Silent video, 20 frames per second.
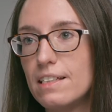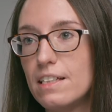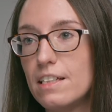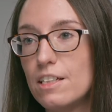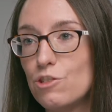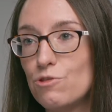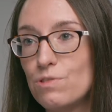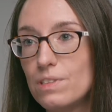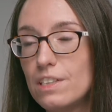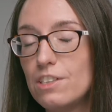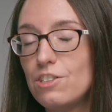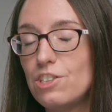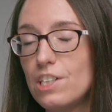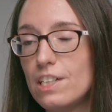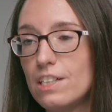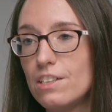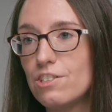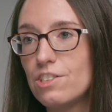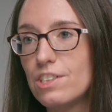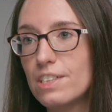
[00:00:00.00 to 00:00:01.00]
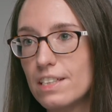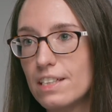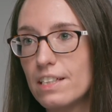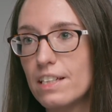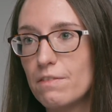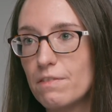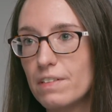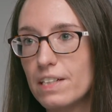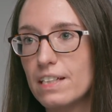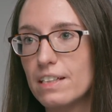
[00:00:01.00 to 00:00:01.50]
E has really changed
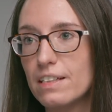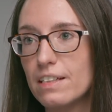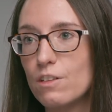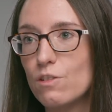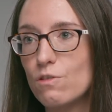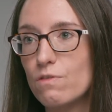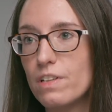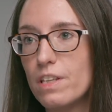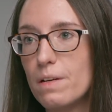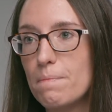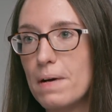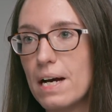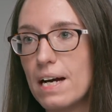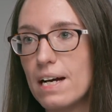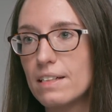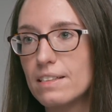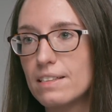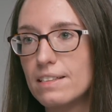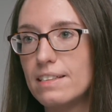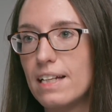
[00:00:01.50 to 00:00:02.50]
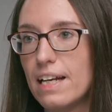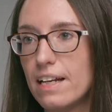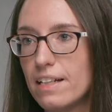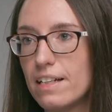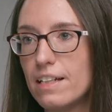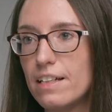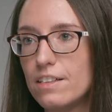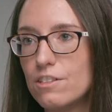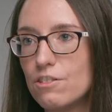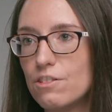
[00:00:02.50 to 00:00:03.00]
significantly over the past
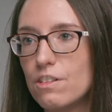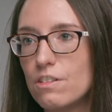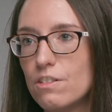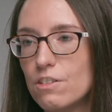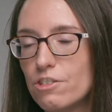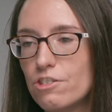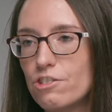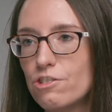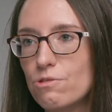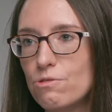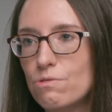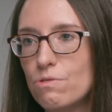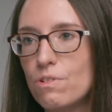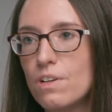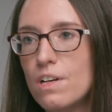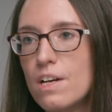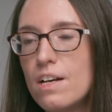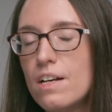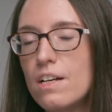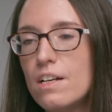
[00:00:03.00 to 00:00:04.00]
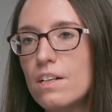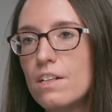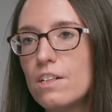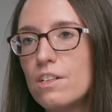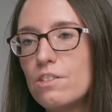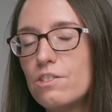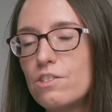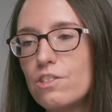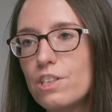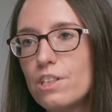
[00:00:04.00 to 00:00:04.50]
decade or so.
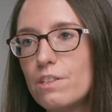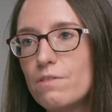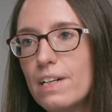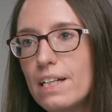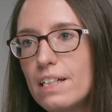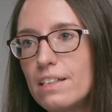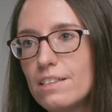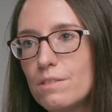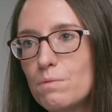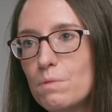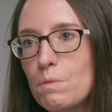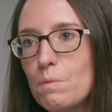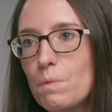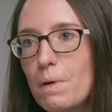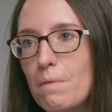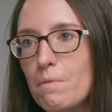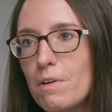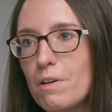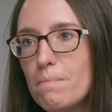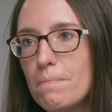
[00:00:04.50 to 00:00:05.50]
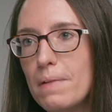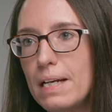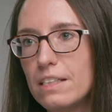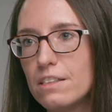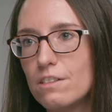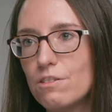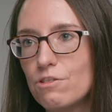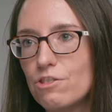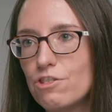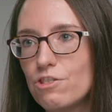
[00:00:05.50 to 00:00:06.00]
So you're right, and when we were at
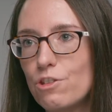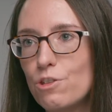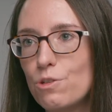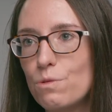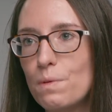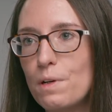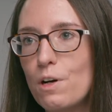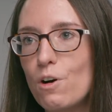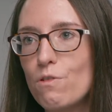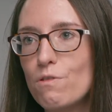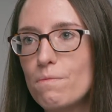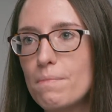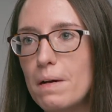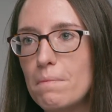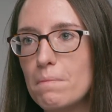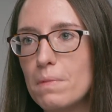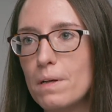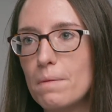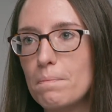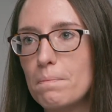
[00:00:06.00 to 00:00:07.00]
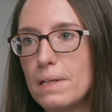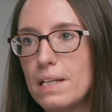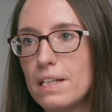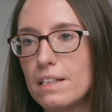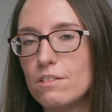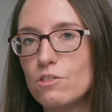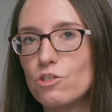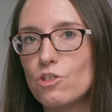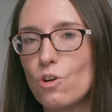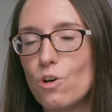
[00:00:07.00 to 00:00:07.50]
medical school, we all remember
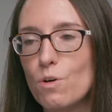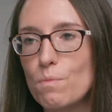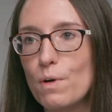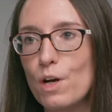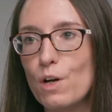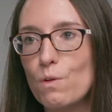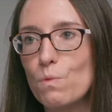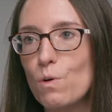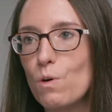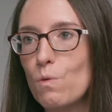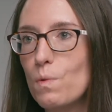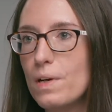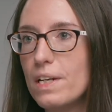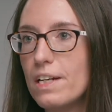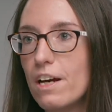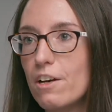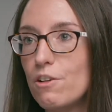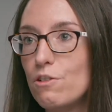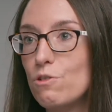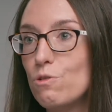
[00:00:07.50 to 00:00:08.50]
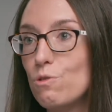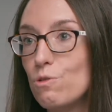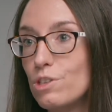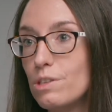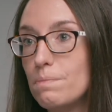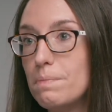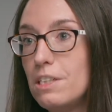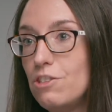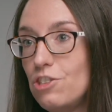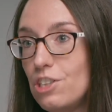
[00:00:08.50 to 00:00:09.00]
being taught about what we now know
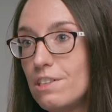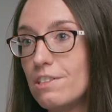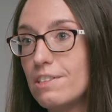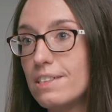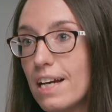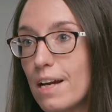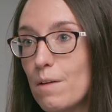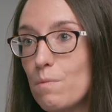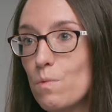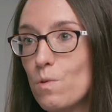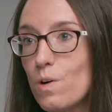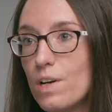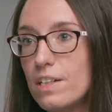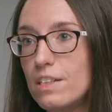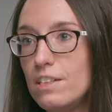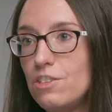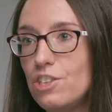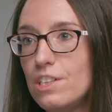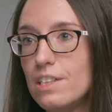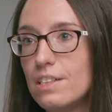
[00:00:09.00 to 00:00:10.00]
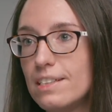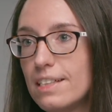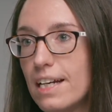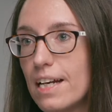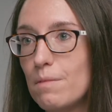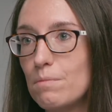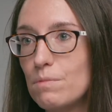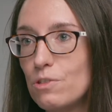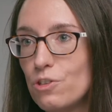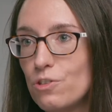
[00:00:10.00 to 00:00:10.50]
to be genotype 1 and
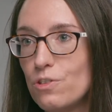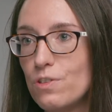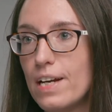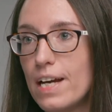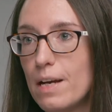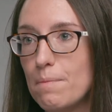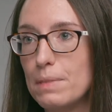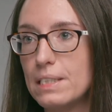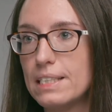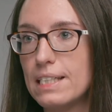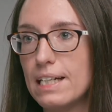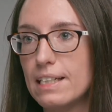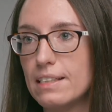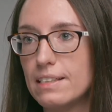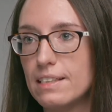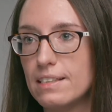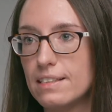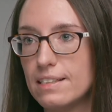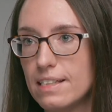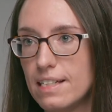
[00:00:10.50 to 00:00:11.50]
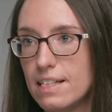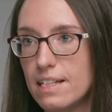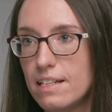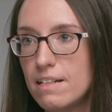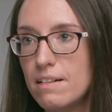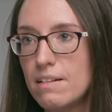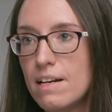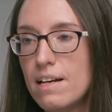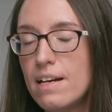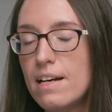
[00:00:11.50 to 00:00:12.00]
genotype 2 hepatitis
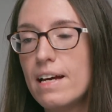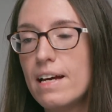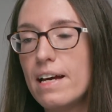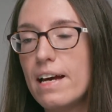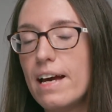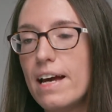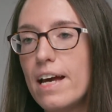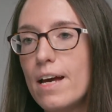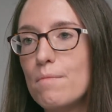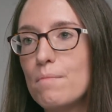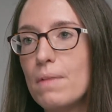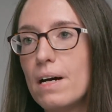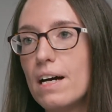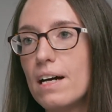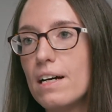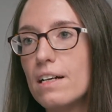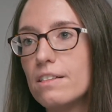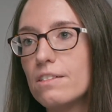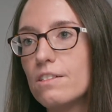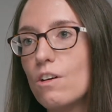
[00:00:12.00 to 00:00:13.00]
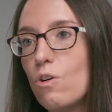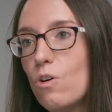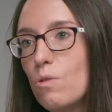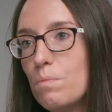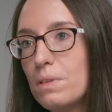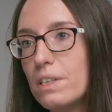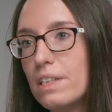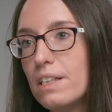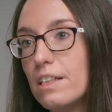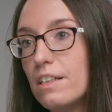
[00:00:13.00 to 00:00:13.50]
E as
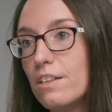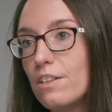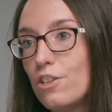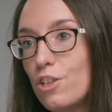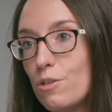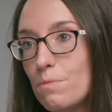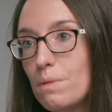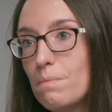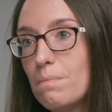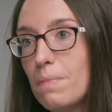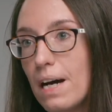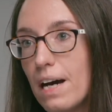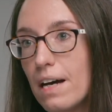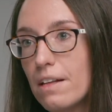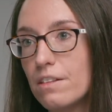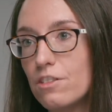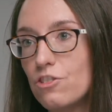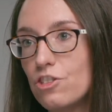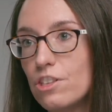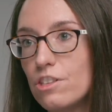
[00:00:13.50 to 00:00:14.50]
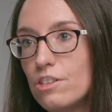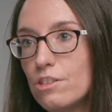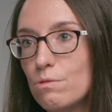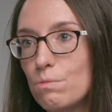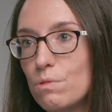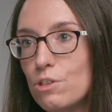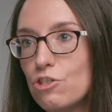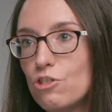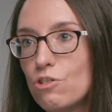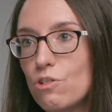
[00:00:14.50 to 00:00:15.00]
obligate human
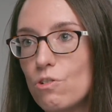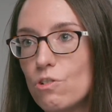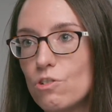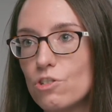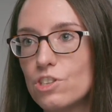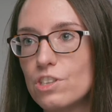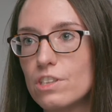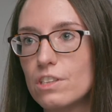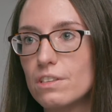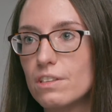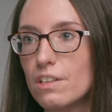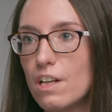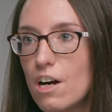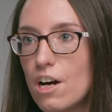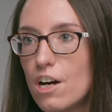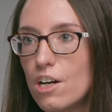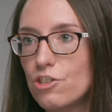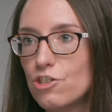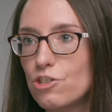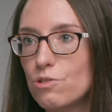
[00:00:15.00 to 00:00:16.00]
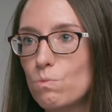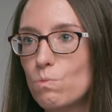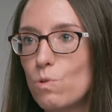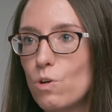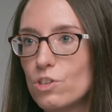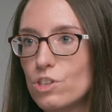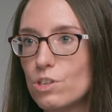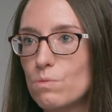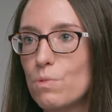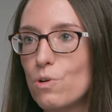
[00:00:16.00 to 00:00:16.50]
pathogens which caused large
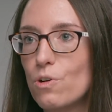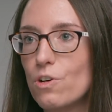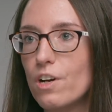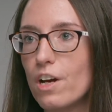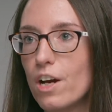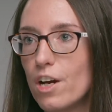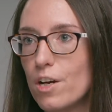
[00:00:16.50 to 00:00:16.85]
waterborne